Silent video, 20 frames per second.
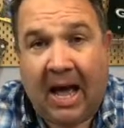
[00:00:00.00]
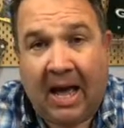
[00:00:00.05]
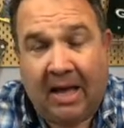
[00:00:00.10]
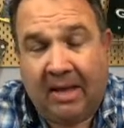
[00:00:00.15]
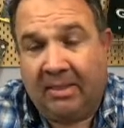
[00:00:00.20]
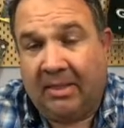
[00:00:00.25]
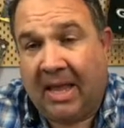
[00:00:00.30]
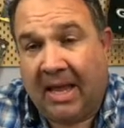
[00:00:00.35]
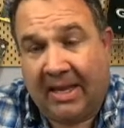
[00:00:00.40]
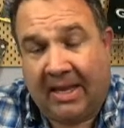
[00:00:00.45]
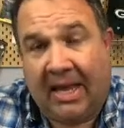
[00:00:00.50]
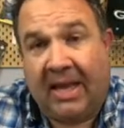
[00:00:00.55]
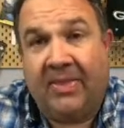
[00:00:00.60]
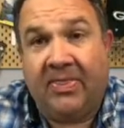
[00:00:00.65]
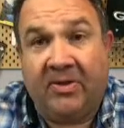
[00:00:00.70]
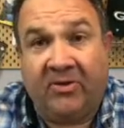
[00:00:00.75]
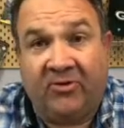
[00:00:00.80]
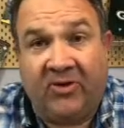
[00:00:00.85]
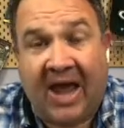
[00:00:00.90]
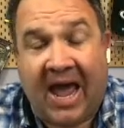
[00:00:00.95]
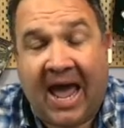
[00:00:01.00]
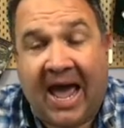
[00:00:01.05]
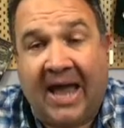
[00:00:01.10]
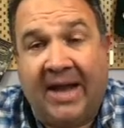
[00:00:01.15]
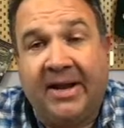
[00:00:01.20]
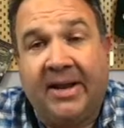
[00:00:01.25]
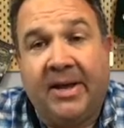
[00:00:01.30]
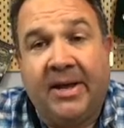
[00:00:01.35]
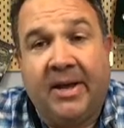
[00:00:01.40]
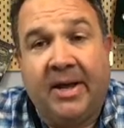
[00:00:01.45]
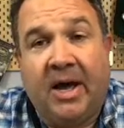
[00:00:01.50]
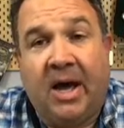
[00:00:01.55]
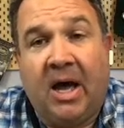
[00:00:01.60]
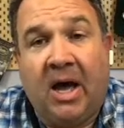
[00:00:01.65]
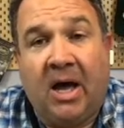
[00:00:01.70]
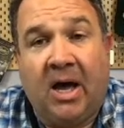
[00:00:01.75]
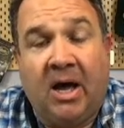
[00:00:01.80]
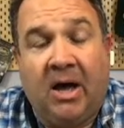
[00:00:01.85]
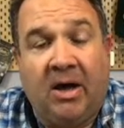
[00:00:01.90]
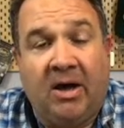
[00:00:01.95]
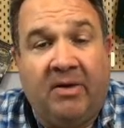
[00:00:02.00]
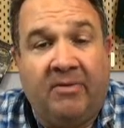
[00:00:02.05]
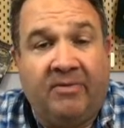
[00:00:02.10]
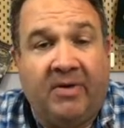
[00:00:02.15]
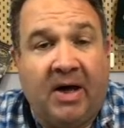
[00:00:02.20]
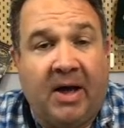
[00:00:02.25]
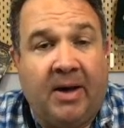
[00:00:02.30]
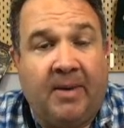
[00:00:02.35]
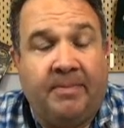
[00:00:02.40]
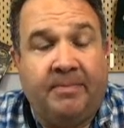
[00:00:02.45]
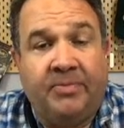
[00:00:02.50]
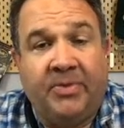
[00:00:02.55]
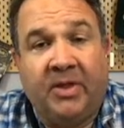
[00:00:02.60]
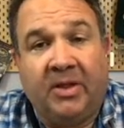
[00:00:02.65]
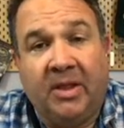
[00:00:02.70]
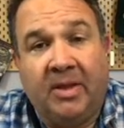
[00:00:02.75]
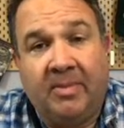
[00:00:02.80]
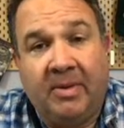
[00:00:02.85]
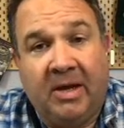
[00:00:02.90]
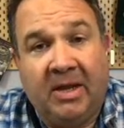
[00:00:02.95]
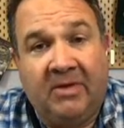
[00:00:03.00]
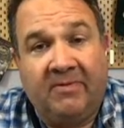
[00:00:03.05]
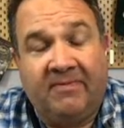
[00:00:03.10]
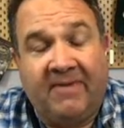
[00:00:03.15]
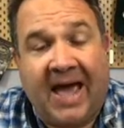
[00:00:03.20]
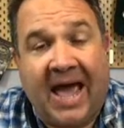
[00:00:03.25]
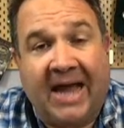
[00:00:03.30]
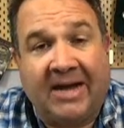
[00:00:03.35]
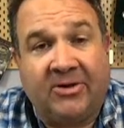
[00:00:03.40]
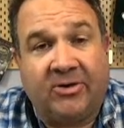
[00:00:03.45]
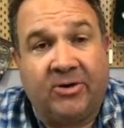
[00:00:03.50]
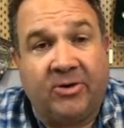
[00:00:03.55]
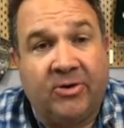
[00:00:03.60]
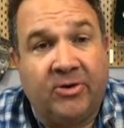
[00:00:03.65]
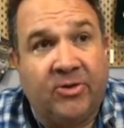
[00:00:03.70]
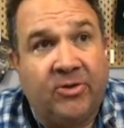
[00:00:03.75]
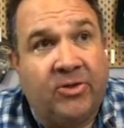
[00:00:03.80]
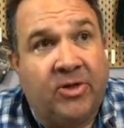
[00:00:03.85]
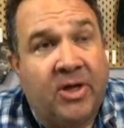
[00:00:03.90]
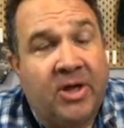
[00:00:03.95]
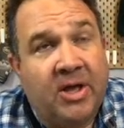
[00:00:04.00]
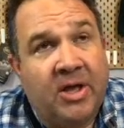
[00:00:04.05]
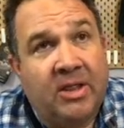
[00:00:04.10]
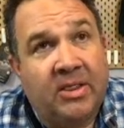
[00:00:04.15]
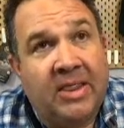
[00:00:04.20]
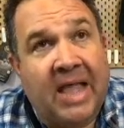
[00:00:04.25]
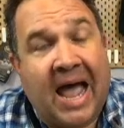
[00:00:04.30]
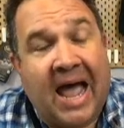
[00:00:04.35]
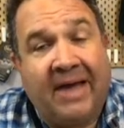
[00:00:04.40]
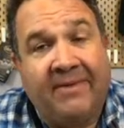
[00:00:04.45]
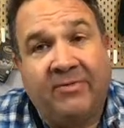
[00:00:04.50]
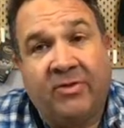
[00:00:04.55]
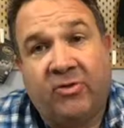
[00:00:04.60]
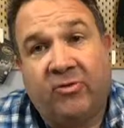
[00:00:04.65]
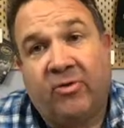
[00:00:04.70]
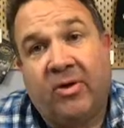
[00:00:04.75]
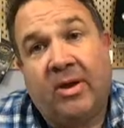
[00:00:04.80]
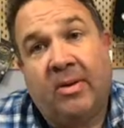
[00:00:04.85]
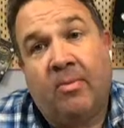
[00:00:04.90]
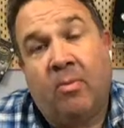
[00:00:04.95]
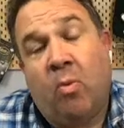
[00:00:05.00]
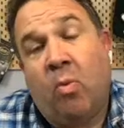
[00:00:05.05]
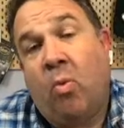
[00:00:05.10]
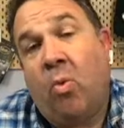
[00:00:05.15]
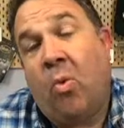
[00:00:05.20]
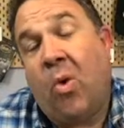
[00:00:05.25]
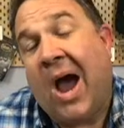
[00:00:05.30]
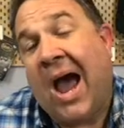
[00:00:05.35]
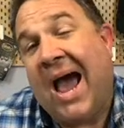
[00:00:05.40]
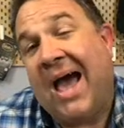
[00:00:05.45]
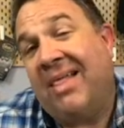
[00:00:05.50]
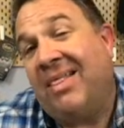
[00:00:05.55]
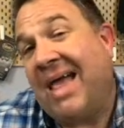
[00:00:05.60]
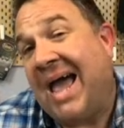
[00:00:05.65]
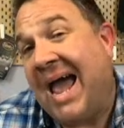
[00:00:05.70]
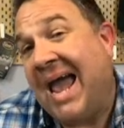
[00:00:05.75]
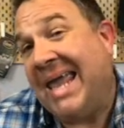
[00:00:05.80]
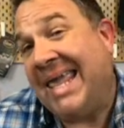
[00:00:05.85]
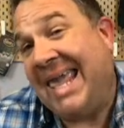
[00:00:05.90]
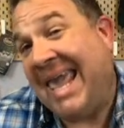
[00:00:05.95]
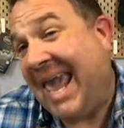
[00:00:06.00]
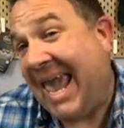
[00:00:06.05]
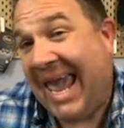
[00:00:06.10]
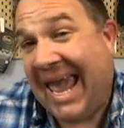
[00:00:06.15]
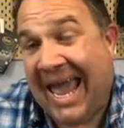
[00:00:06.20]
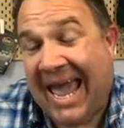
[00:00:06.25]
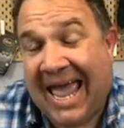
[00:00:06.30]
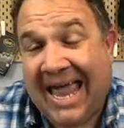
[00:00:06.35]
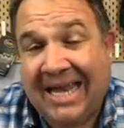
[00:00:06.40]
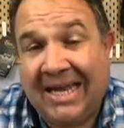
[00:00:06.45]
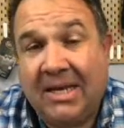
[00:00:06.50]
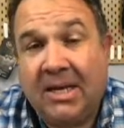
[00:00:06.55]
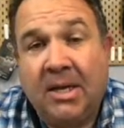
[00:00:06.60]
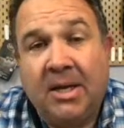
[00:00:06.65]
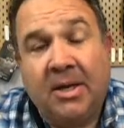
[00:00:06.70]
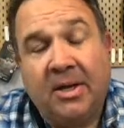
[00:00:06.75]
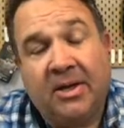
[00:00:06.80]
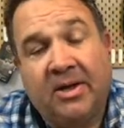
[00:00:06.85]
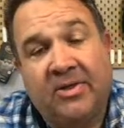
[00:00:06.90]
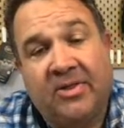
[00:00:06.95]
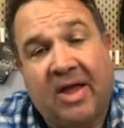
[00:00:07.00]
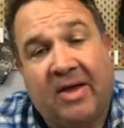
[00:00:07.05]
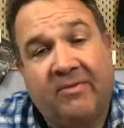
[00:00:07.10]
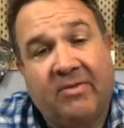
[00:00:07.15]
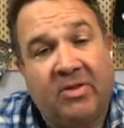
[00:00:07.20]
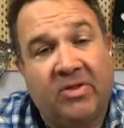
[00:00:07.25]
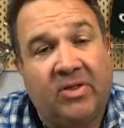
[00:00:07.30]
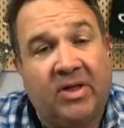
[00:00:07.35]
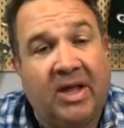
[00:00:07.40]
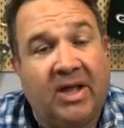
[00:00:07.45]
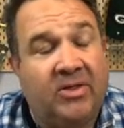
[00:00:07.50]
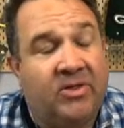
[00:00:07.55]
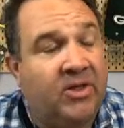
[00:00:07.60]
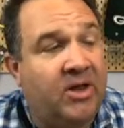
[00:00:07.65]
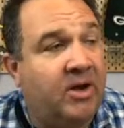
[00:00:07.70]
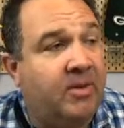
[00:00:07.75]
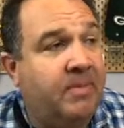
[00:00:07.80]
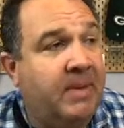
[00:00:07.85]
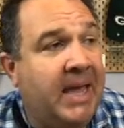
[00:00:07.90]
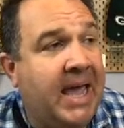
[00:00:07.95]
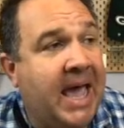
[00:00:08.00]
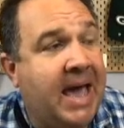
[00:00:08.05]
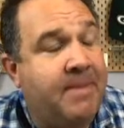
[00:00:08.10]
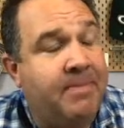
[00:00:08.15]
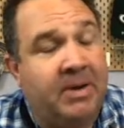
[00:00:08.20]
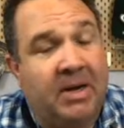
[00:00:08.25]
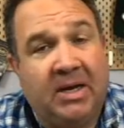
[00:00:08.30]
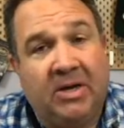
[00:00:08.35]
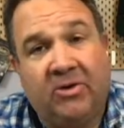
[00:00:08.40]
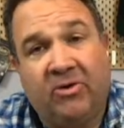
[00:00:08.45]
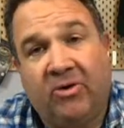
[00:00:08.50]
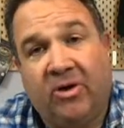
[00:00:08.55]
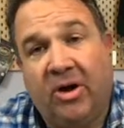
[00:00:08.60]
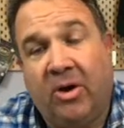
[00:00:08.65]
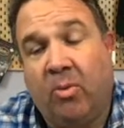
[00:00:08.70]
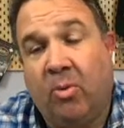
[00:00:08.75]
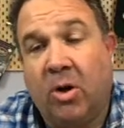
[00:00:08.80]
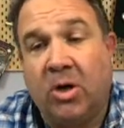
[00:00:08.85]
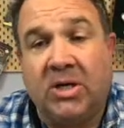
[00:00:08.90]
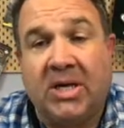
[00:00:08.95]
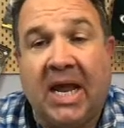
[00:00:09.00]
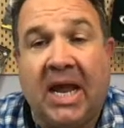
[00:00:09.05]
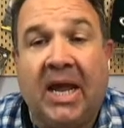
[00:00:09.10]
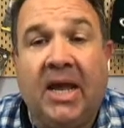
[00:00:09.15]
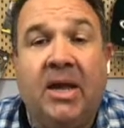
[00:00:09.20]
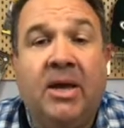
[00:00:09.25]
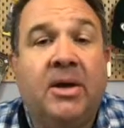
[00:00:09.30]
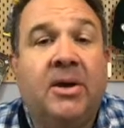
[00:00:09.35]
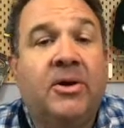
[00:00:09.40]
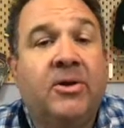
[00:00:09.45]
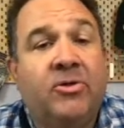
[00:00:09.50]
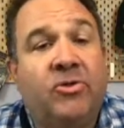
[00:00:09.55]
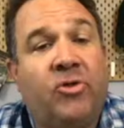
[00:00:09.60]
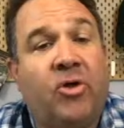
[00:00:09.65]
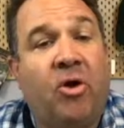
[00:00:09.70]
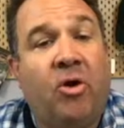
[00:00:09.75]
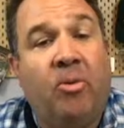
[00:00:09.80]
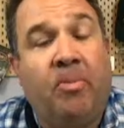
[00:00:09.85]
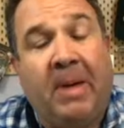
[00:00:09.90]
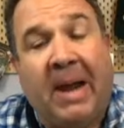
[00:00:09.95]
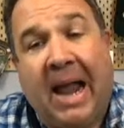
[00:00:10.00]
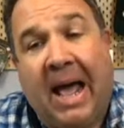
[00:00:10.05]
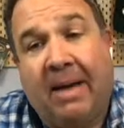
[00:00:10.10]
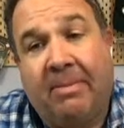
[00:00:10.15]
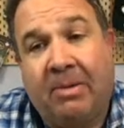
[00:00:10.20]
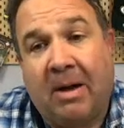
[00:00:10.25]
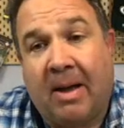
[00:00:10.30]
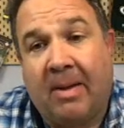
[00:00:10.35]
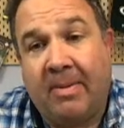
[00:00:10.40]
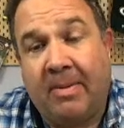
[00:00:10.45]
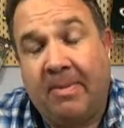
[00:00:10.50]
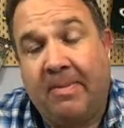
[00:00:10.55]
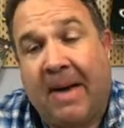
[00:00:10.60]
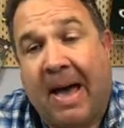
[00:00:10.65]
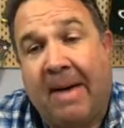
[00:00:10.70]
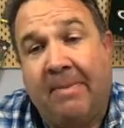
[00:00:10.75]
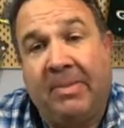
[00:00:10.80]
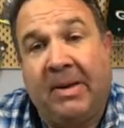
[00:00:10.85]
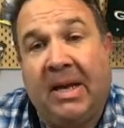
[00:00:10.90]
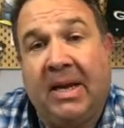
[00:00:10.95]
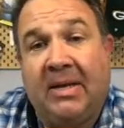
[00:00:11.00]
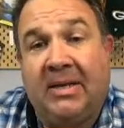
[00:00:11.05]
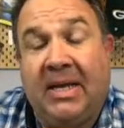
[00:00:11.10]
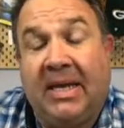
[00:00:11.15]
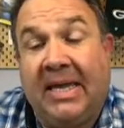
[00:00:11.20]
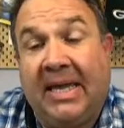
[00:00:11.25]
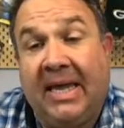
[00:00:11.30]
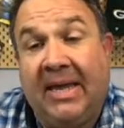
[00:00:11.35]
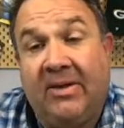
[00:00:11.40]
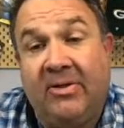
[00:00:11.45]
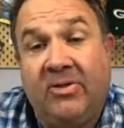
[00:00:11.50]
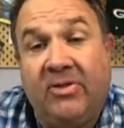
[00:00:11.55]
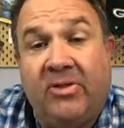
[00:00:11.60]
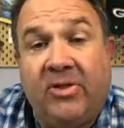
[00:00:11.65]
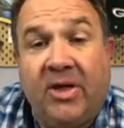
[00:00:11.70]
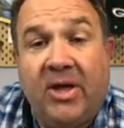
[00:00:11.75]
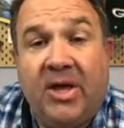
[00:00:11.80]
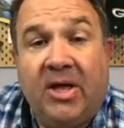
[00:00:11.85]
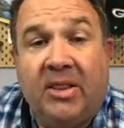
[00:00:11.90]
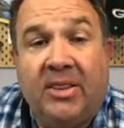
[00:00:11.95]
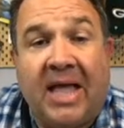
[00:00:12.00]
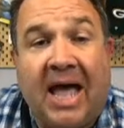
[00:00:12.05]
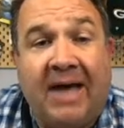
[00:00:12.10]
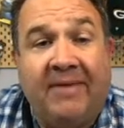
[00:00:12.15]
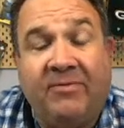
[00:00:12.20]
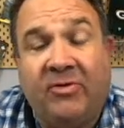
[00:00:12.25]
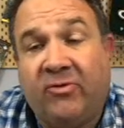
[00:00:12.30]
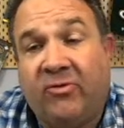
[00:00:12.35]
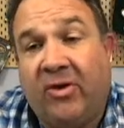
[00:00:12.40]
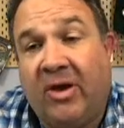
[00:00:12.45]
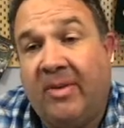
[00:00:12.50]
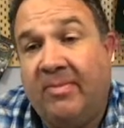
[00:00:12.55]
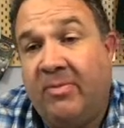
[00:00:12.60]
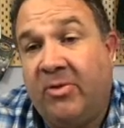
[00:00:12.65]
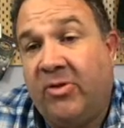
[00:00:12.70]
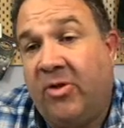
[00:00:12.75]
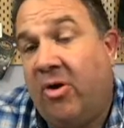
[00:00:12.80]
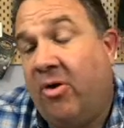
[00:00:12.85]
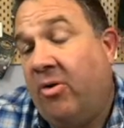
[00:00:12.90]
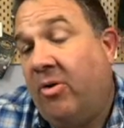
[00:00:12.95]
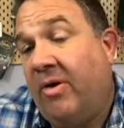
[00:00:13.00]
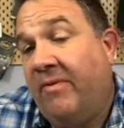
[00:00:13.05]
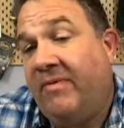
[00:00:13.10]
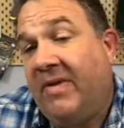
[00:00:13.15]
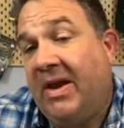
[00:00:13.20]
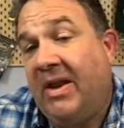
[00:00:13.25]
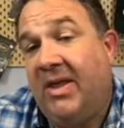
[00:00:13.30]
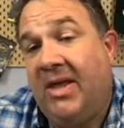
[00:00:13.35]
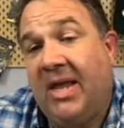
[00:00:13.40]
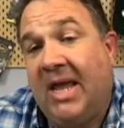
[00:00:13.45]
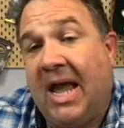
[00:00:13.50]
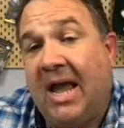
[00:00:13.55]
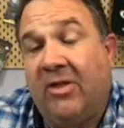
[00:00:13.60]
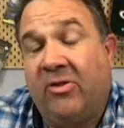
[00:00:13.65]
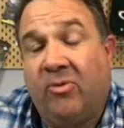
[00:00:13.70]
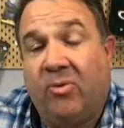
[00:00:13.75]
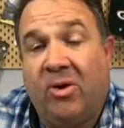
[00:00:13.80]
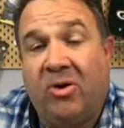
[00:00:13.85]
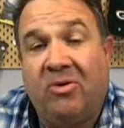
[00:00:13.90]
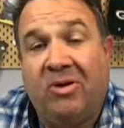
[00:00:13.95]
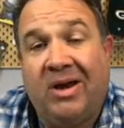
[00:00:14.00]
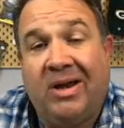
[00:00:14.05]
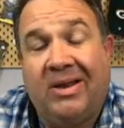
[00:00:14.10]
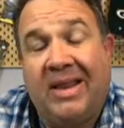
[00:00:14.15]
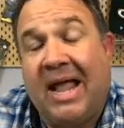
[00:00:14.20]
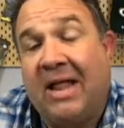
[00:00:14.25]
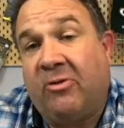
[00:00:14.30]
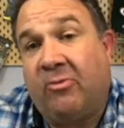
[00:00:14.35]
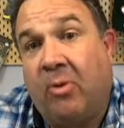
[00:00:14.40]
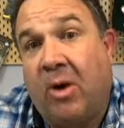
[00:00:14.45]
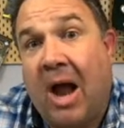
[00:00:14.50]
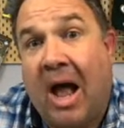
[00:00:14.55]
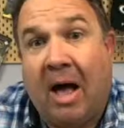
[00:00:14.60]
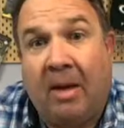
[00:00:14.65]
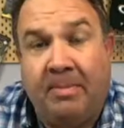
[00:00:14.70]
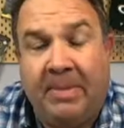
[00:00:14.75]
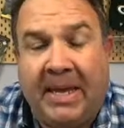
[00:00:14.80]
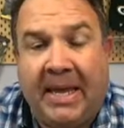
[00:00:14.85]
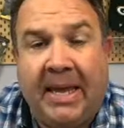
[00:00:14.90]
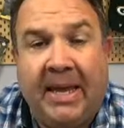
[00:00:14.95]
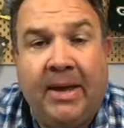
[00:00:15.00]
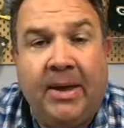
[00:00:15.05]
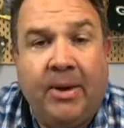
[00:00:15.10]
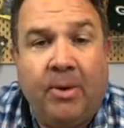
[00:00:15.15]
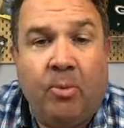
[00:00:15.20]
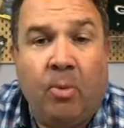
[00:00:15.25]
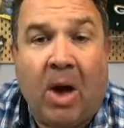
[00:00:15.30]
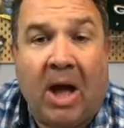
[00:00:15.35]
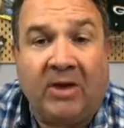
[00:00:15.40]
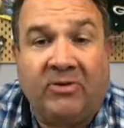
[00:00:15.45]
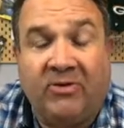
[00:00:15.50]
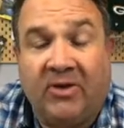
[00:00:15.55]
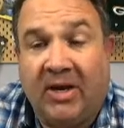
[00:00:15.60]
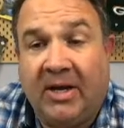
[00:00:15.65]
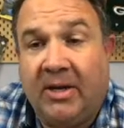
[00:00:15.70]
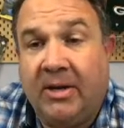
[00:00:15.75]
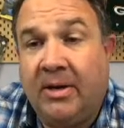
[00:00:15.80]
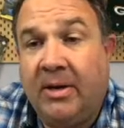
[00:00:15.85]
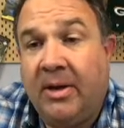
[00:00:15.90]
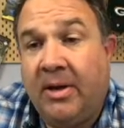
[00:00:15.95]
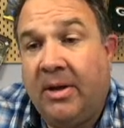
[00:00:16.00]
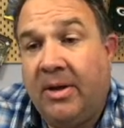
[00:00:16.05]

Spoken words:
like in the chat of the Limited Factors live stream while I can, because obviously it's going to be happening during a workday. So, but I'll probably be popping into his live stream. So if any of you guys are wondering, that's where I'll be watching.